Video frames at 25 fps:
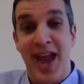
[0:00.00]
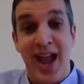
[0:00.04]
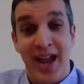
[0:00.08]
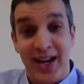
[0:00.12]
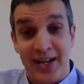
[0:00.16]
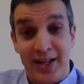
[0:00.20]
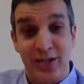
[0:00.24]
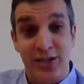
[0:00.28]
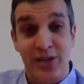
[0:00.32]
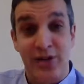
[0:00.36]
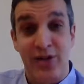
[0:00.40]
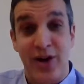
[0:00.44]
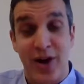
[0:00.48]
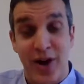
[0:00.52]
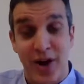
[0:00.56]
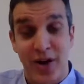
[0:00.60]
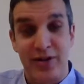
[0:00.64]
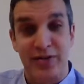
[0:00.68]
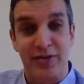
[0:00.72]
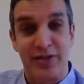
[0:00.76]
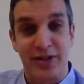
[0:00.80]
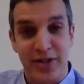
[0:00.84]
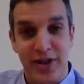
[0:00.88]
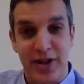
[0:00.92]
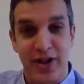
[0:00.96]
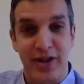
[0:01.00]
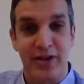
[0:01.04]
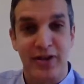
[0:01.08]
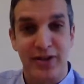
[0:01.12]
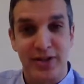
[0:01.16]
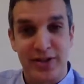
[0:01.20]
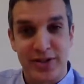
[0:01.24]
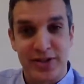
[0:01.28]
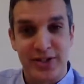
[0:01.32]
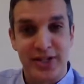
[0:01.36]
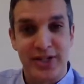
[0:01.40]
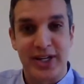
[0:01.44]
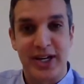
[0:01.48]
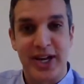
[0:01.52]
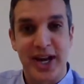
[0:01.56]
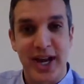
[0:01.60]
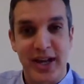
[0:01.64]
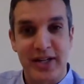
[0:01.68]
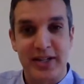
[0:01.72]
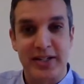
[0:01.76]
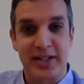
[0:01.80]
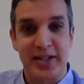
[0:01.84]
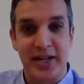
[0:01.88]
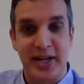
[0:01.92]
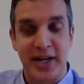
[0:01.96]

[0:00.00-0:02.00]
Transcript: extra $100 to get,